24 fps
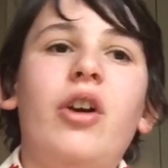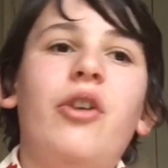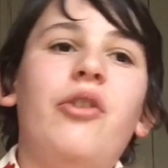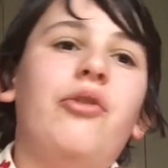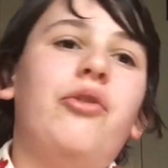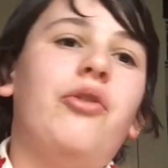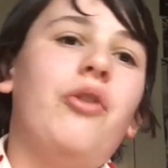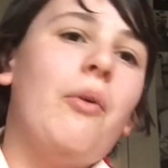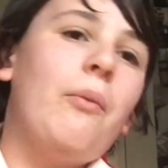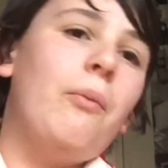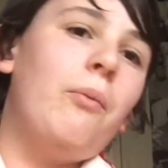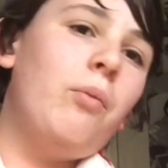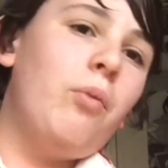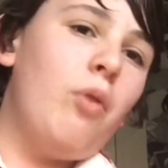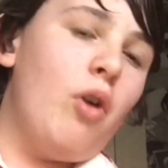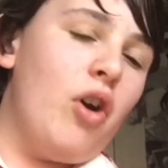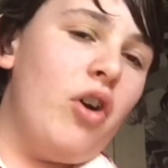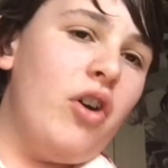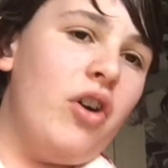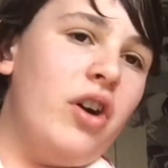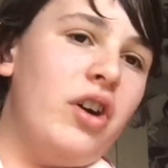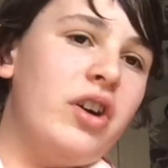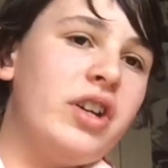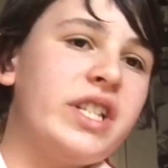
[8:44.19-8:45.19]
from
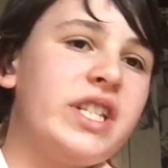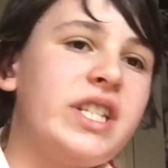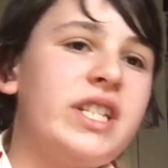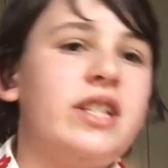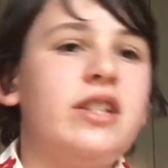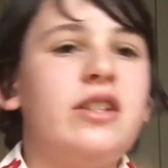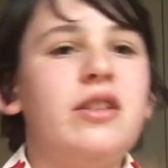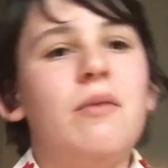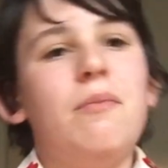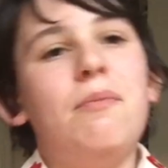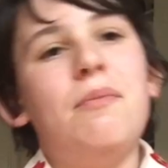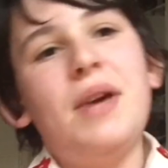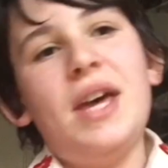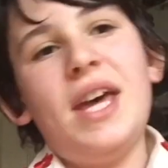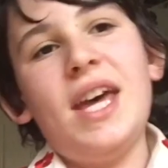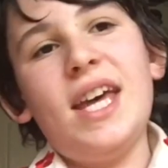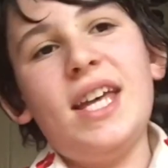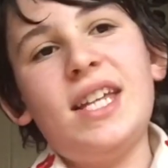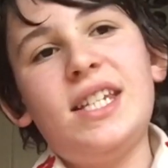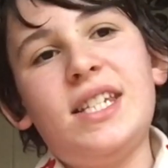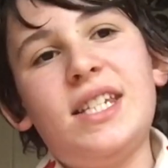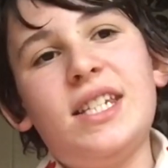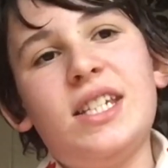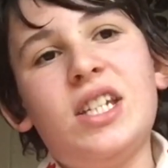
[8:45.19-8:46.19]
worst to
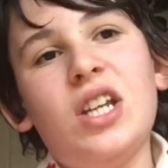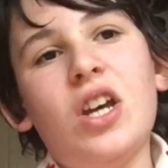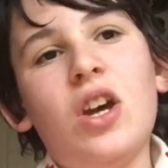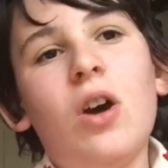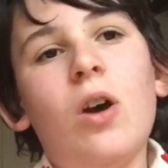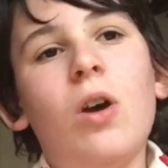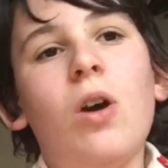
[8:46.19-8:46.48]
best.